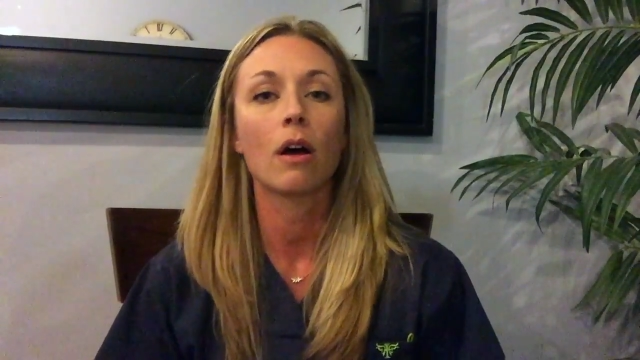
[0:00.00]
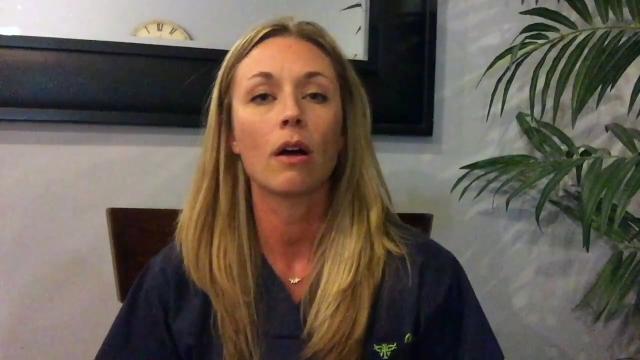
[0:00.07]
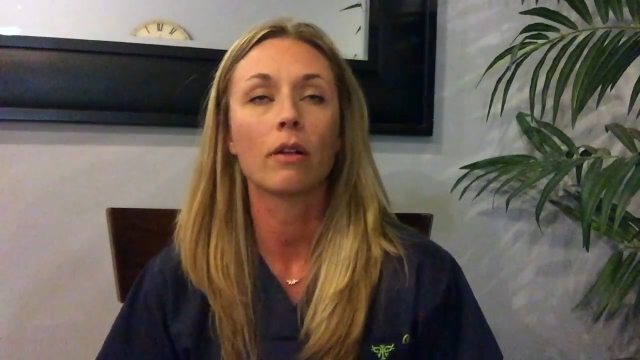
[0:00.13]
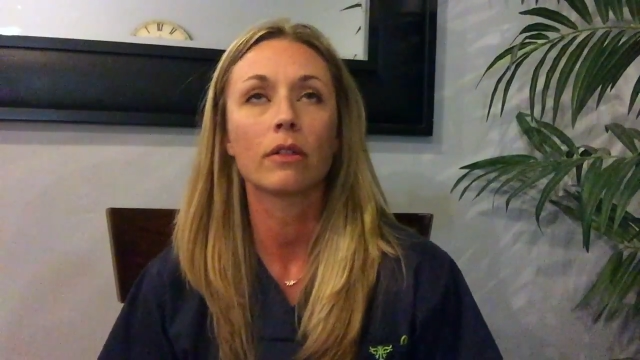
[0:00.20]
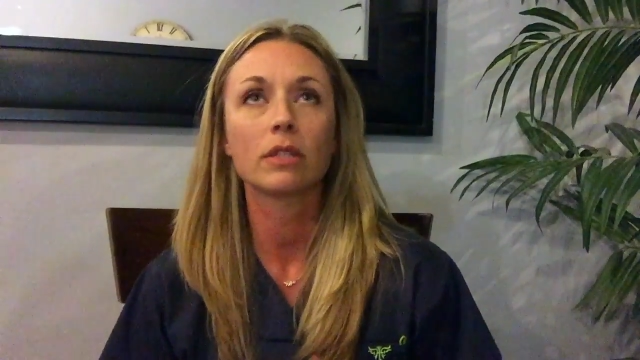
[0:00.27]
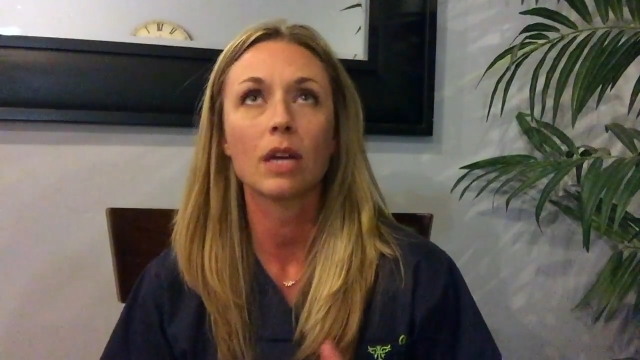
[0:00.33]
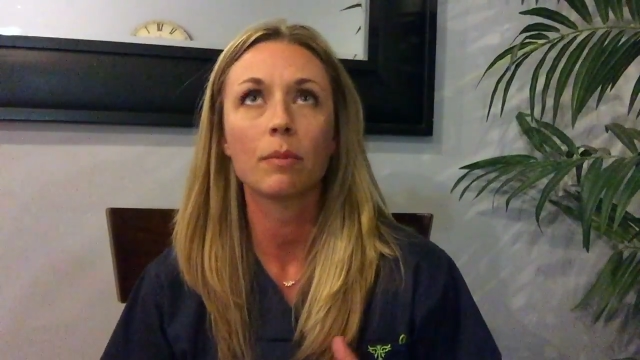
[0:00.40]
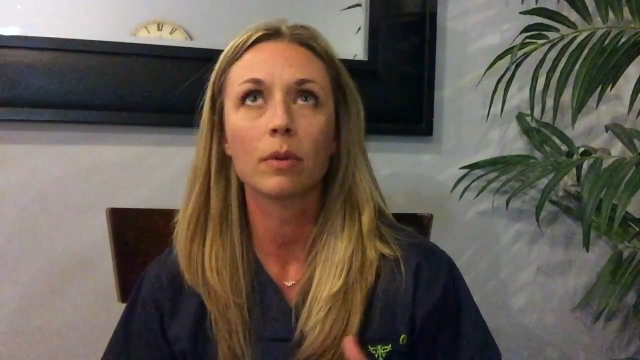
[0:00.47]

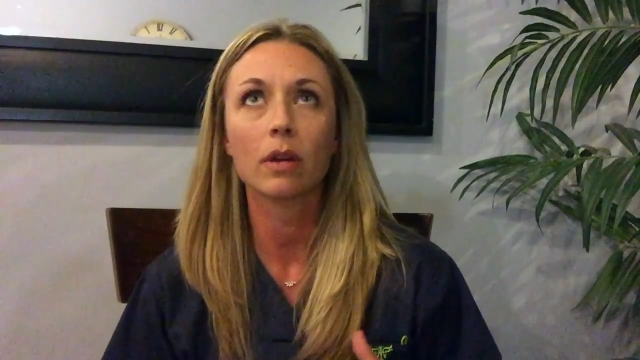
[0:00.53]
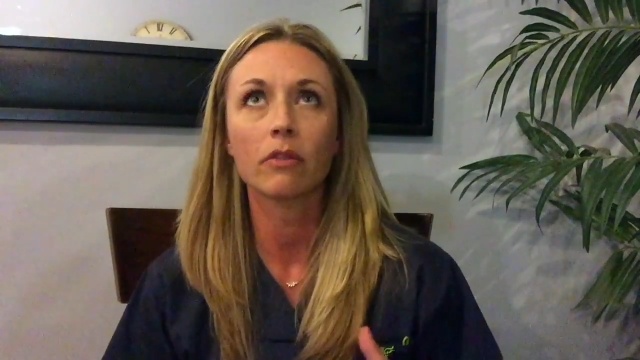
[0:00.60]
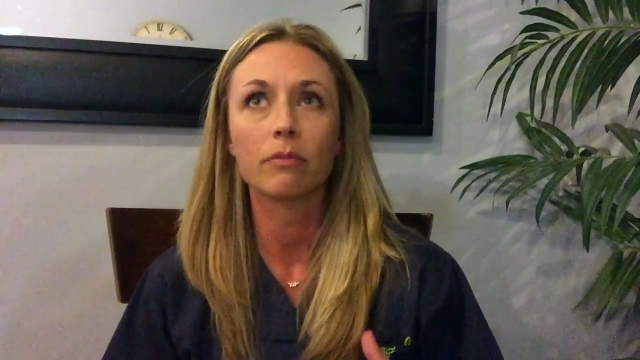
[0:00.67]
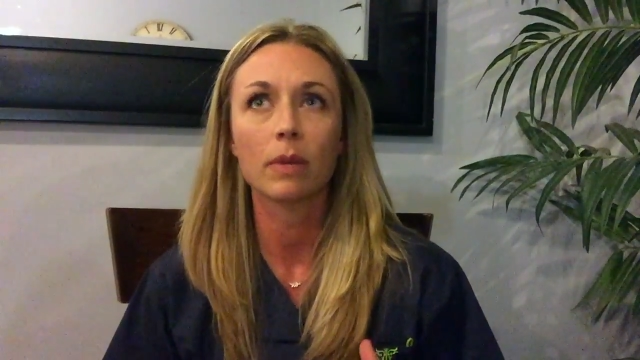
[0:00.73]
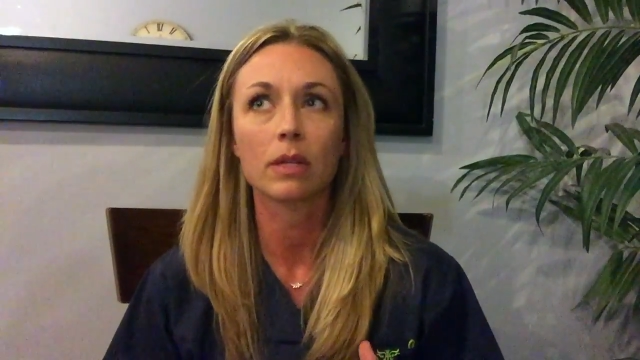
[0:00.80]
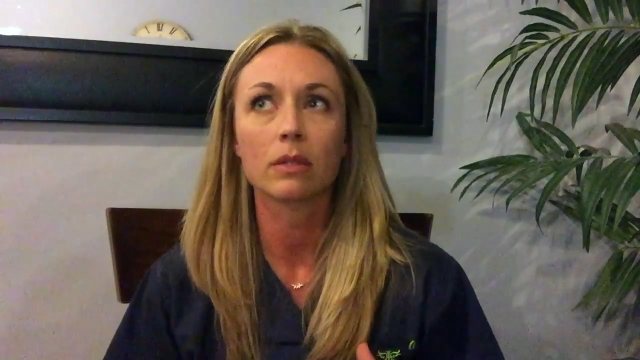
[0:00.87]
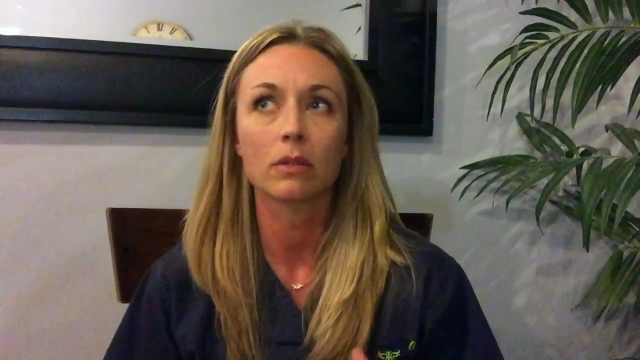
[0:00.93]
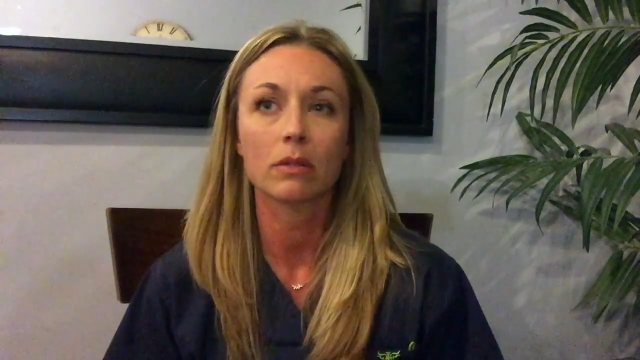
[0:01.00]
on the topic of
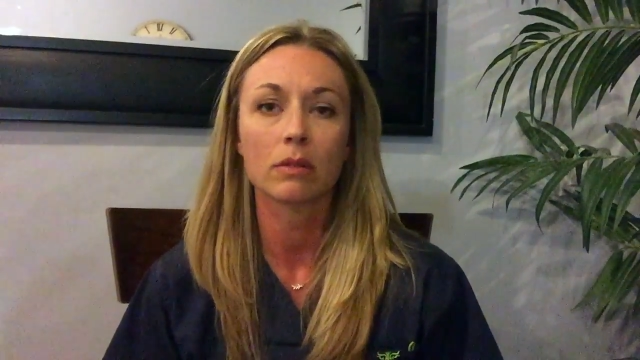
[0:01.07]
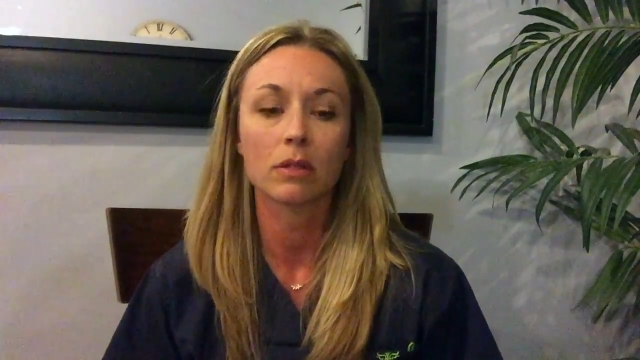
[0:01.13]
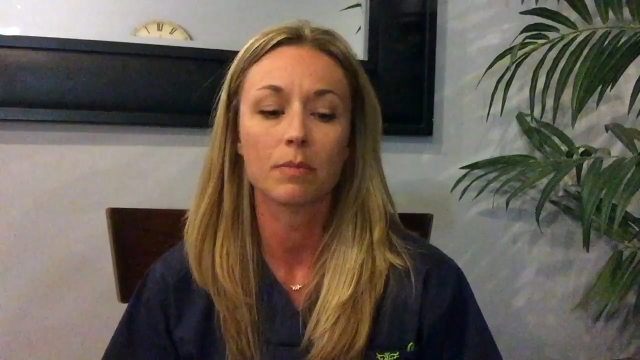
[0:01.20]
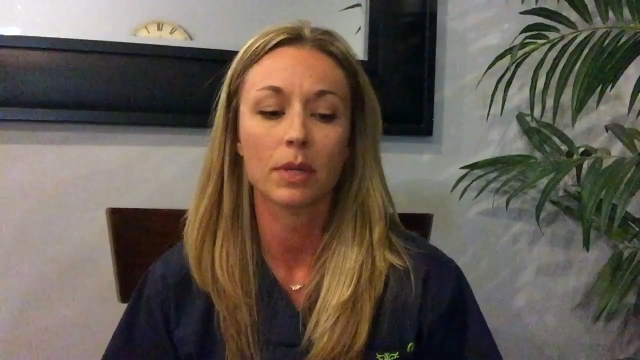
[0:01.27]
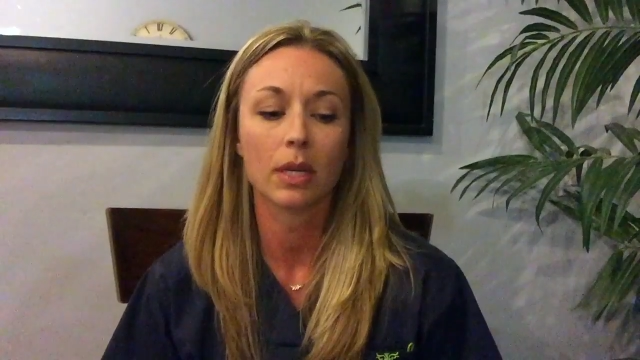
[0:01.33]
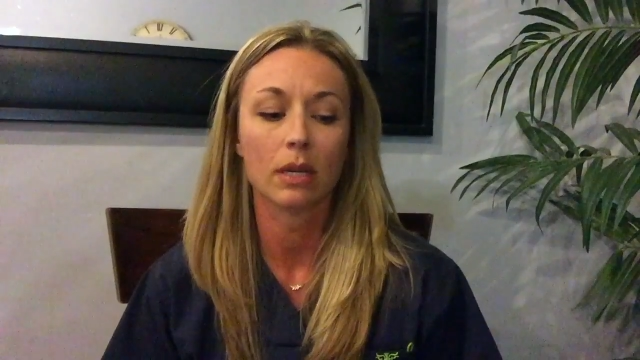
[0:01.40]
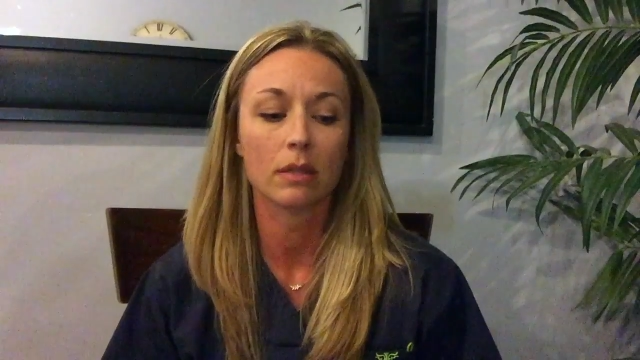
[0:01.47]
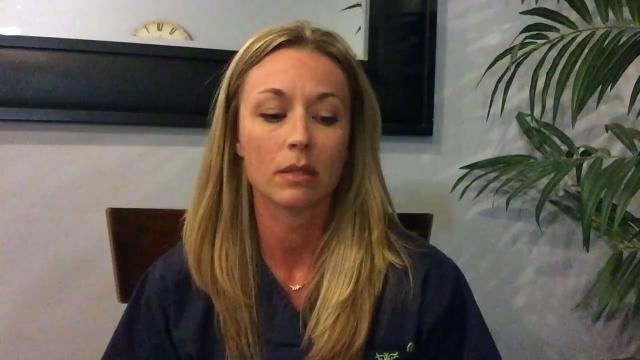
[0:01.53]
muscles,
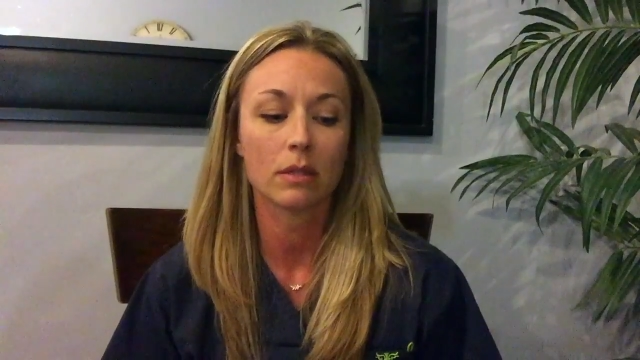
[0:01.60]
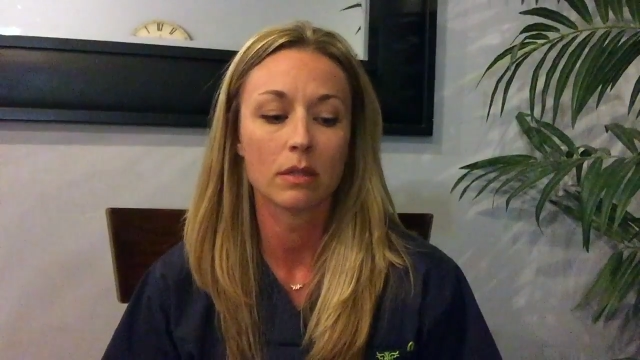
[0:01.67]
because